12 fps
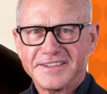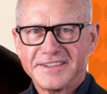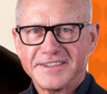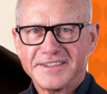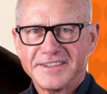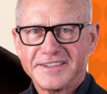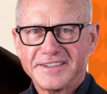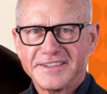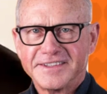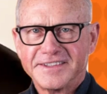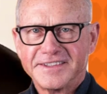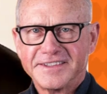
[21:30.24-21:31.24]

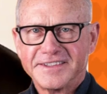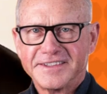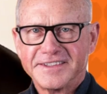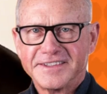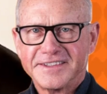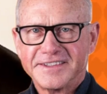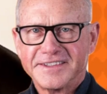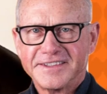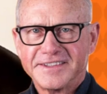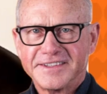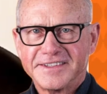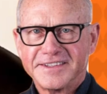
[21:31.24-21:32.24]

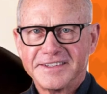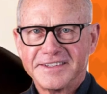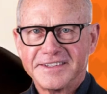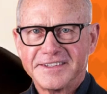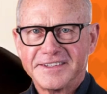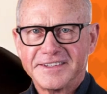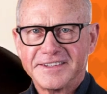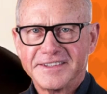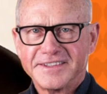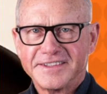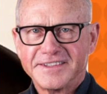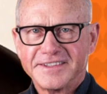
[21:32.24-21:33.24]

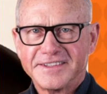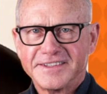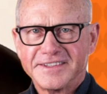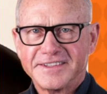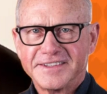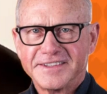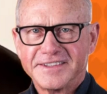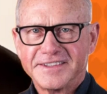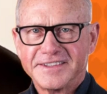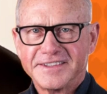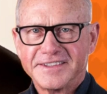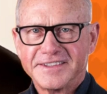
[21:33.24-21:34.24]

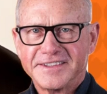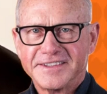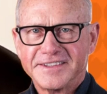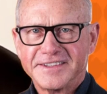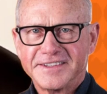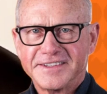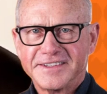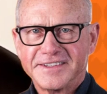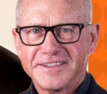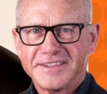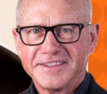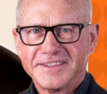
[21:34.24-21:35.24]

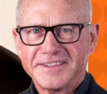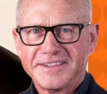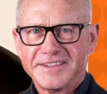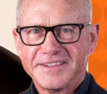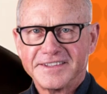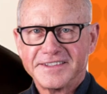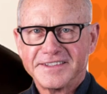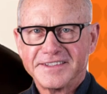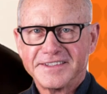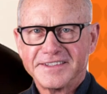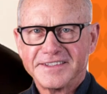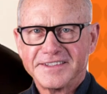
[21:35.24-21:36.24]

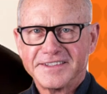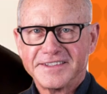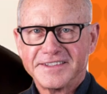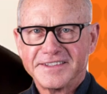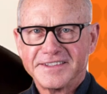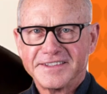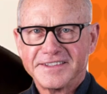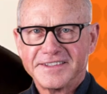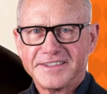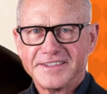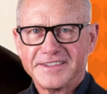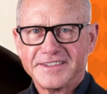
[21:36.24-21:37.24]

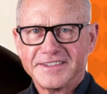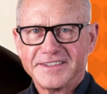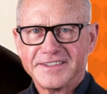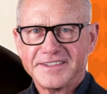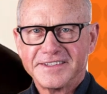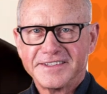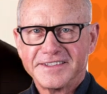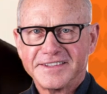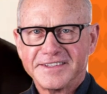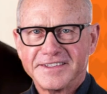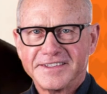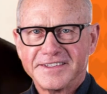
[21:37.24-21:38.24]
This person isn't speaking.